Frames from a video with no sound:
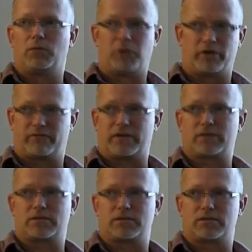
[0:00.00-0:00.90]
bug
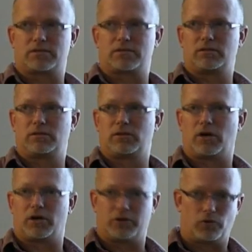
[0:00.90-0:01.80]
fixes
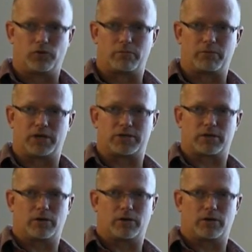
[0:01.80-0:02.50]
on an older branch of